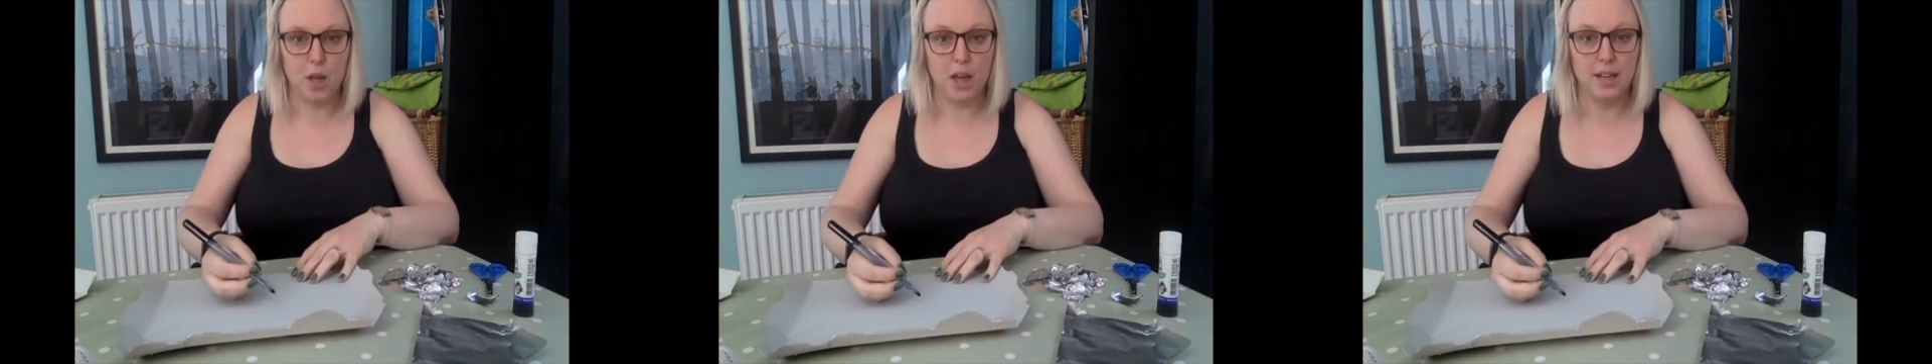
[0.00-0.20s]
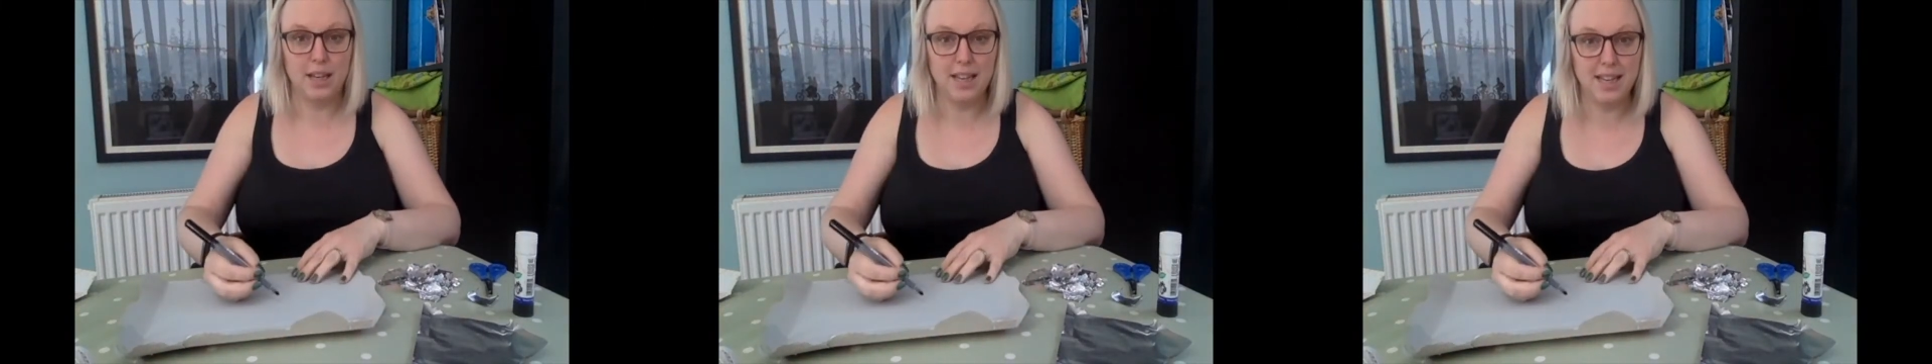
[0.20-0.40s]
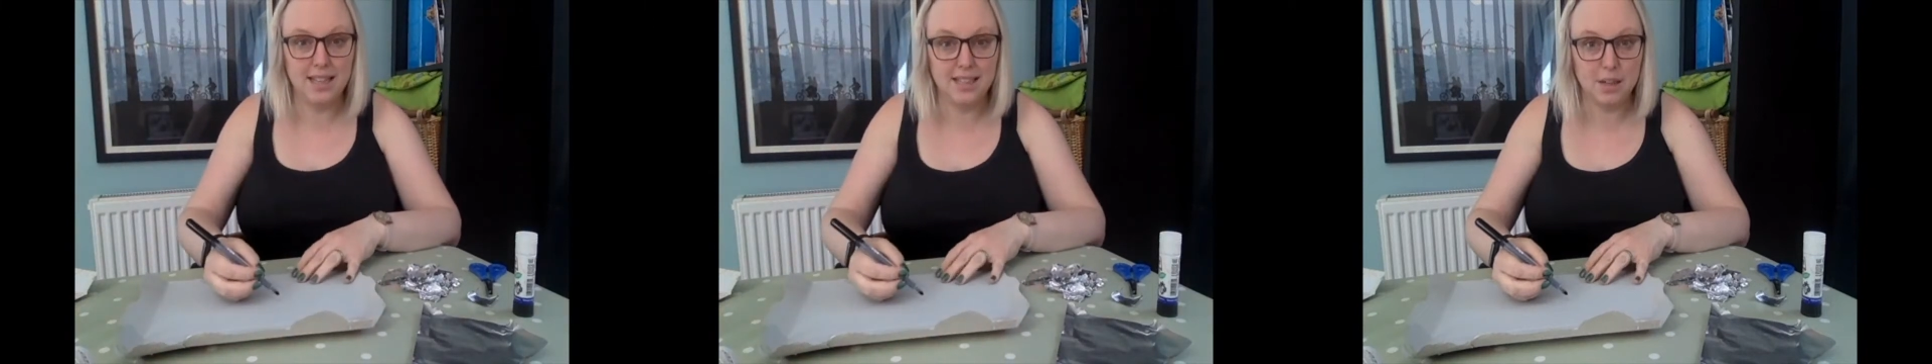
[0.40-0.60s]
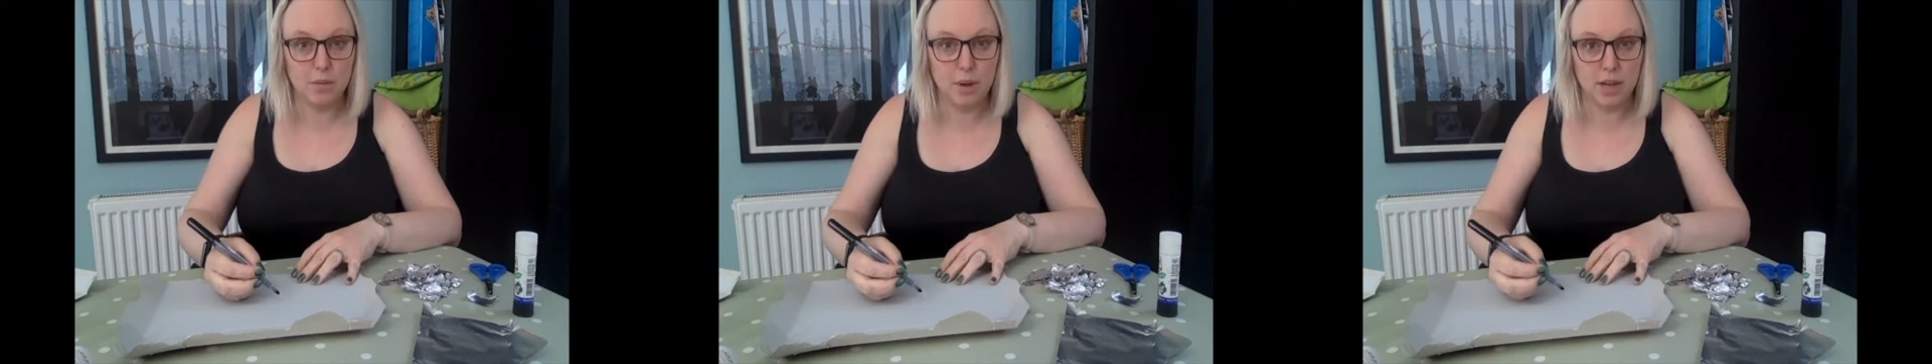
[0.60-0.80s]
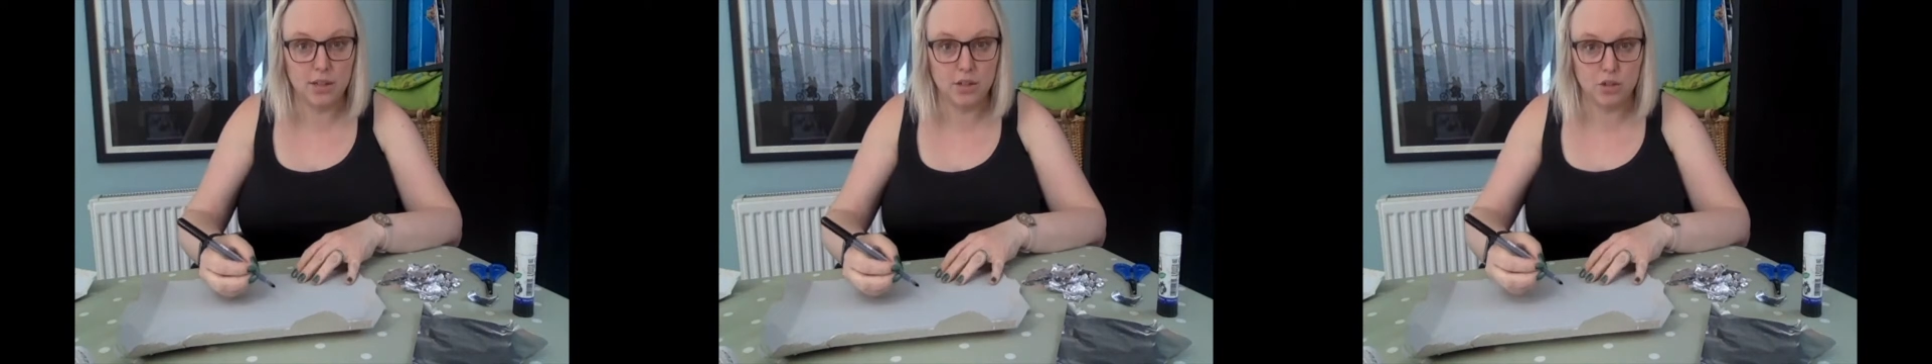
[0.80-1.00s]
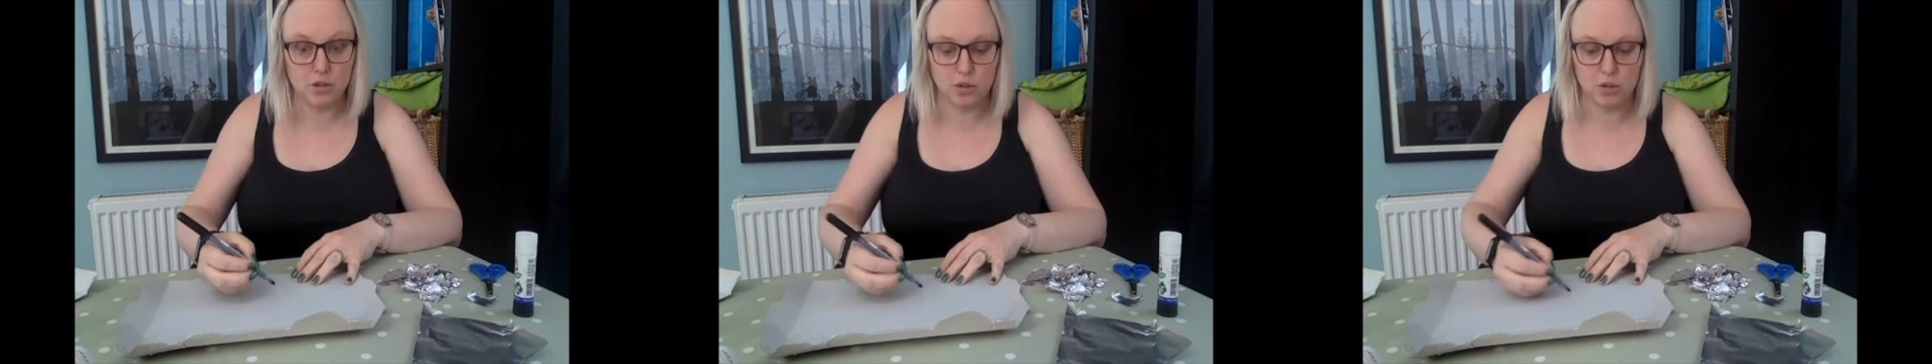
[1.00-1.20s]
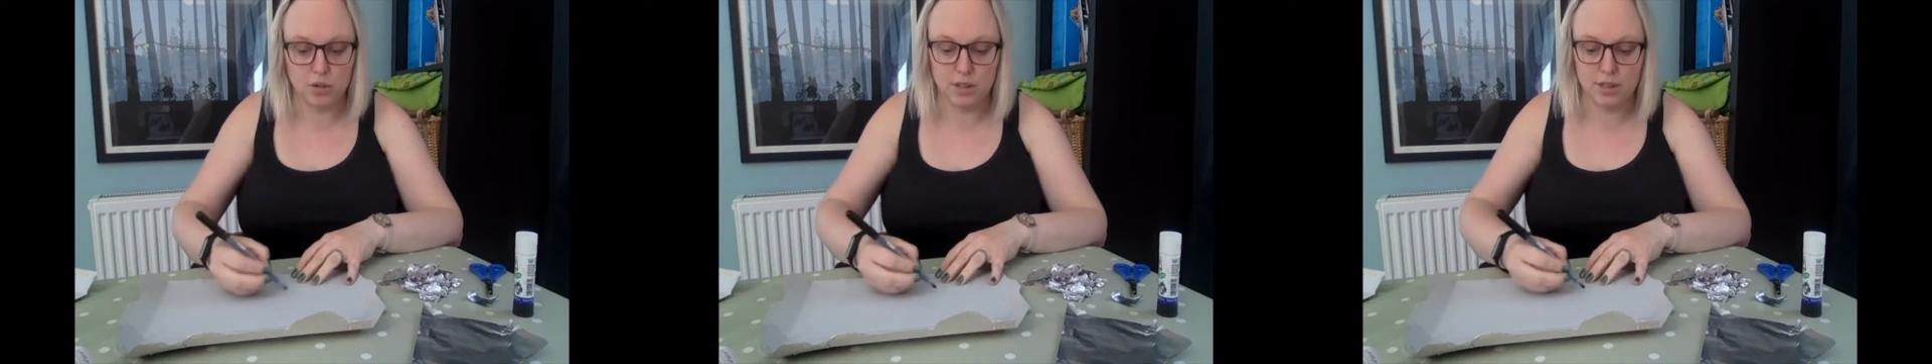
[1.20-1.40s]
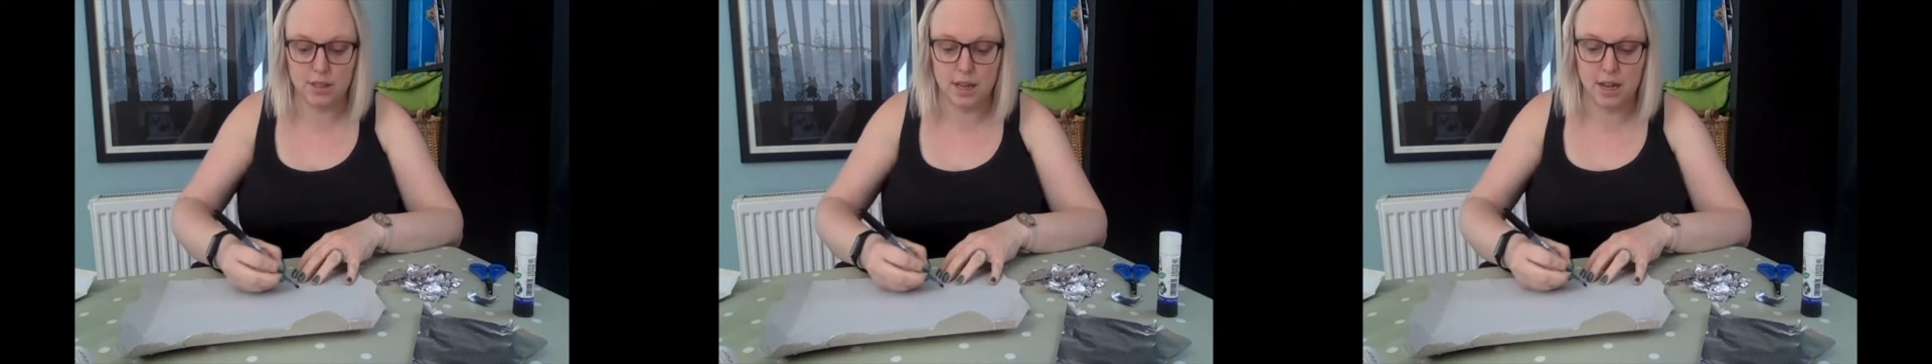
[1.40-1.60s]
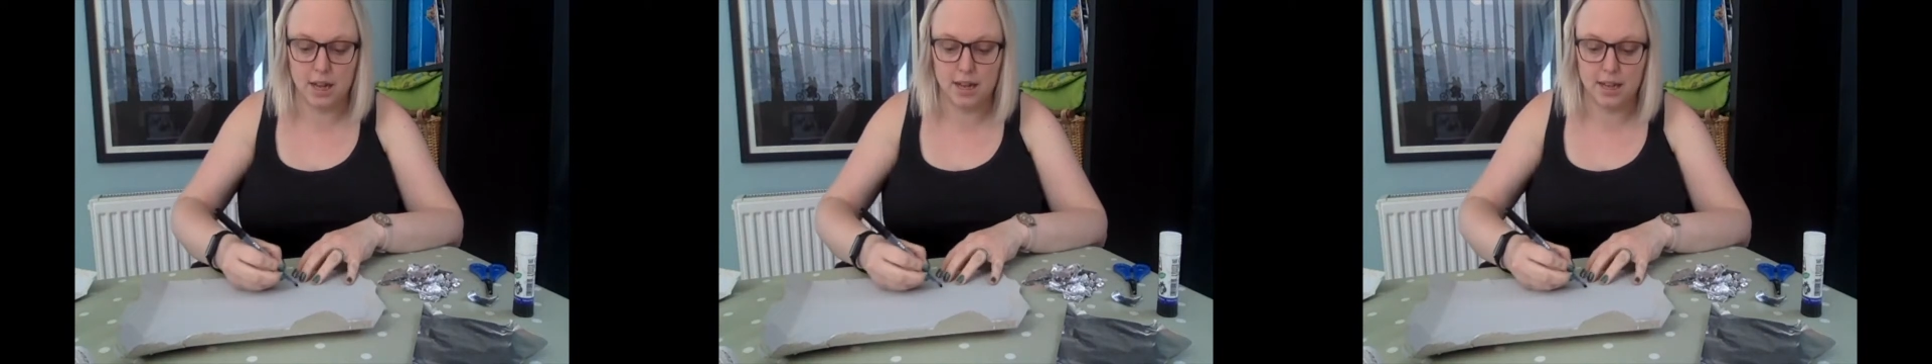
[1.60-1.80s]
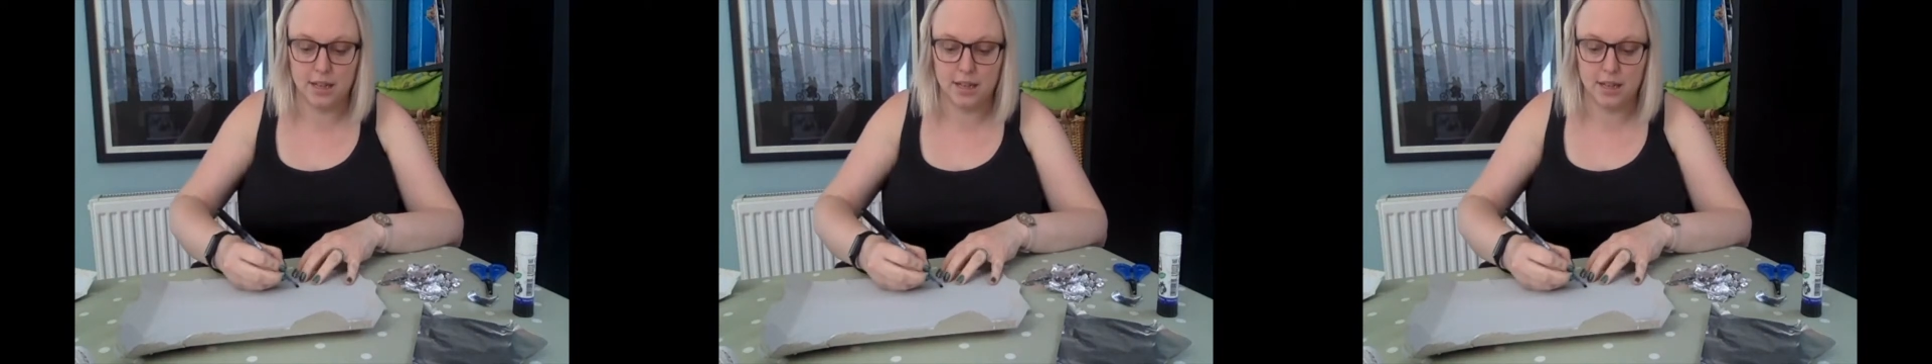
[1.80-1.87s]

An easy way to draw a star